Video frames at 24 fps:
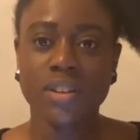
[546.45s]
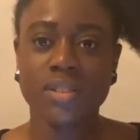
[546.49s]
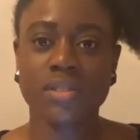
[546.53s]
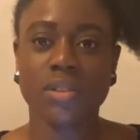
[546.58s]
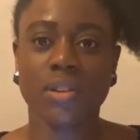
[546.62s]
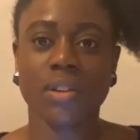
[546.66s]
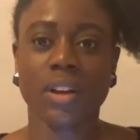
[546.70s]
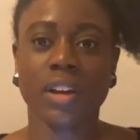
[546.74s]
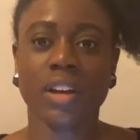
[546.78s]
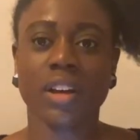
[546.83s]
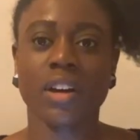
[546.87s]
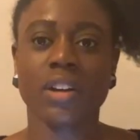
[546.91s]

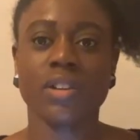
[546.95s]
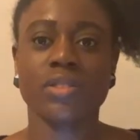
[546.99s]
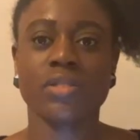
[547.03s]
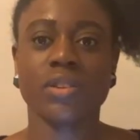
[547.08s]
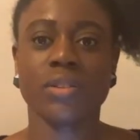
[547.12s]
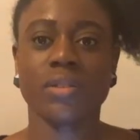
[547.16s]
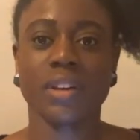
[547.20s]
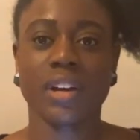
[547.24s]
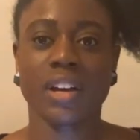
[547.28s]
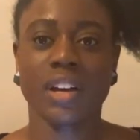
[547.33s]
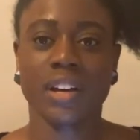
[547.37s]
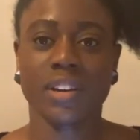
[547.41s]
So like I
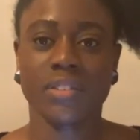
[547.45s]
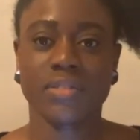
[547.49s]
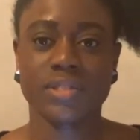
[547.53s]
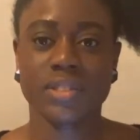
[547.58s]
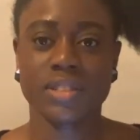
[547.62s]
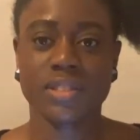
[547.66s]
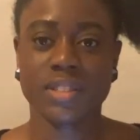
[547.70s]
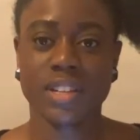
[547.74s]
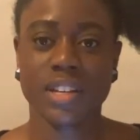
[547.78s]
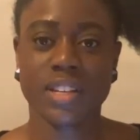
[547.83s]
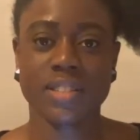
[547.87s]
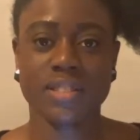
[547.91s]
don't have
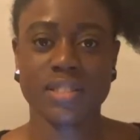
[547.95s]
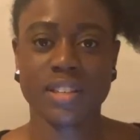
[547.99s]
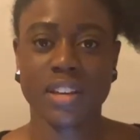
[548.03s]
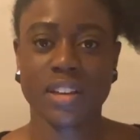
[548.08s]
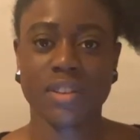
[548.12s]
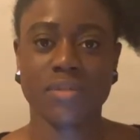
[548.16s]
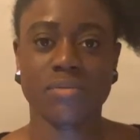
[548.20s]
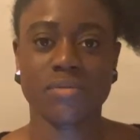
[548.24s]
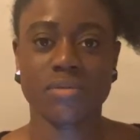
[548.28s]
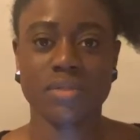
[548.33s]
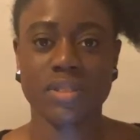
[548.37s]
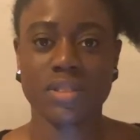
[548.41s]
to taste
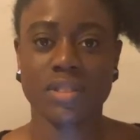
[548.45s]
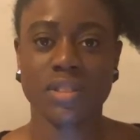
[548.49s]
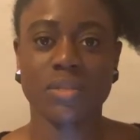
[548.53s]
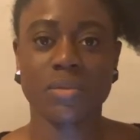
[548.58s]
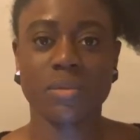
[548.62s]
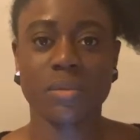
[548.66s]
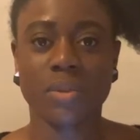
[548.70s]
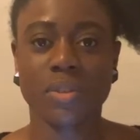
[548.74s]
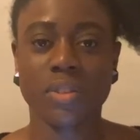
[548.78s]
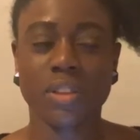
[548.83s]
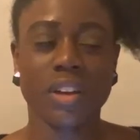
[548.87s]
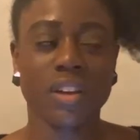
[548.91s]
every
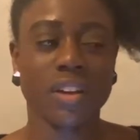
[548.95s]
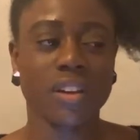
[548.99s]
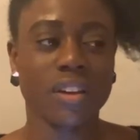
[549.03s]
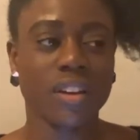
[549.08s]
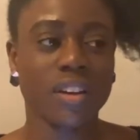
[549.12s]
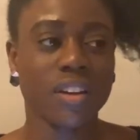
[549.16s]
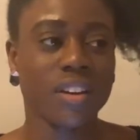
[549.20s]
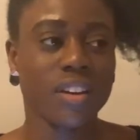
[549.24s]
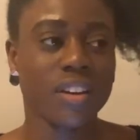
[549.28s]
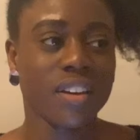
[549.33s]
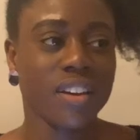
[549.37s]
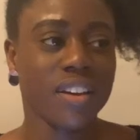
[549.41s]
single thing,